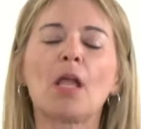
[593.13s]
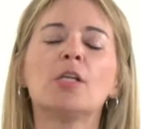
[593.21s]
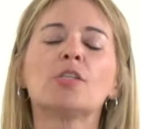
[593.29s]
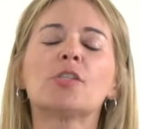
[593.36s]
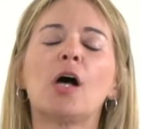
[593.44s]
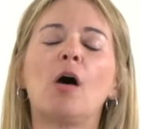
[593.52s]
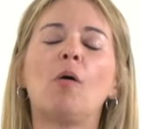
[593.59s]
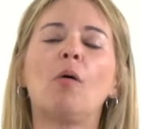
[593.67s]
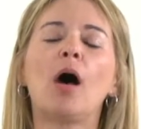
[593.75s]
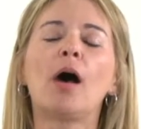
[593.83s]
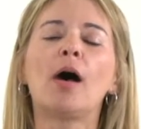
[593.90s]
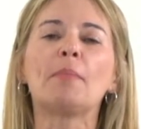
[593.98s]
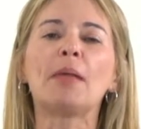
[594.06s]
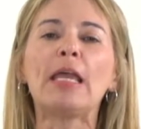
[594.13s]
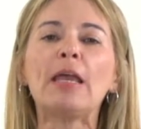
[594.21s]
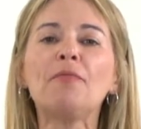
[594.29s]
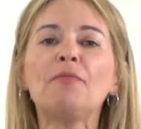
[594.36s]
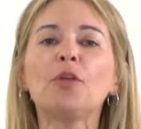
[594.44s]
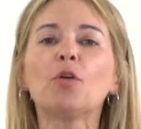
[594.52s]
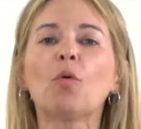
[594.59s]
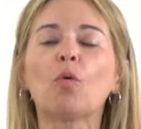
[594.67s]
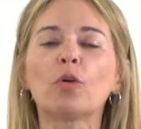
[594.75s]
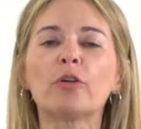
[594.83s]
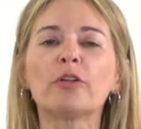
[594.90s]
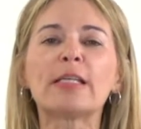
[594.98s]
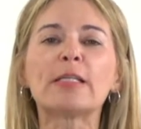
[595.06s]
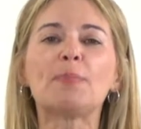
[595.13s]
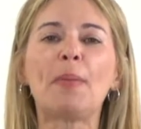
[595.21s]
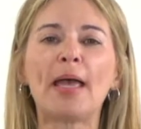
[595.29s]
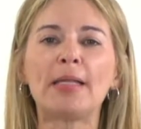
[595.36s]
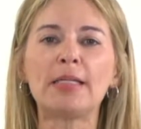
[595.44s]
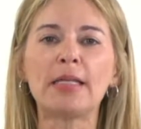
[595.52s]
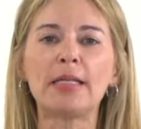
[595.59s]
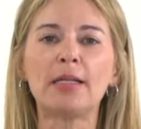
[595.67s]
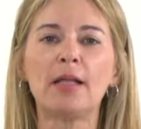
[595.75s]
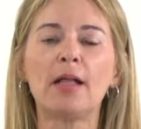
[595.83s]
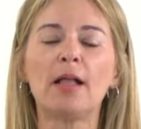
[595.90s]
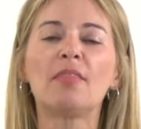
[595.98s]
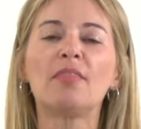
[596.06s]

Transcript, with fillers: So um, if your order says pending,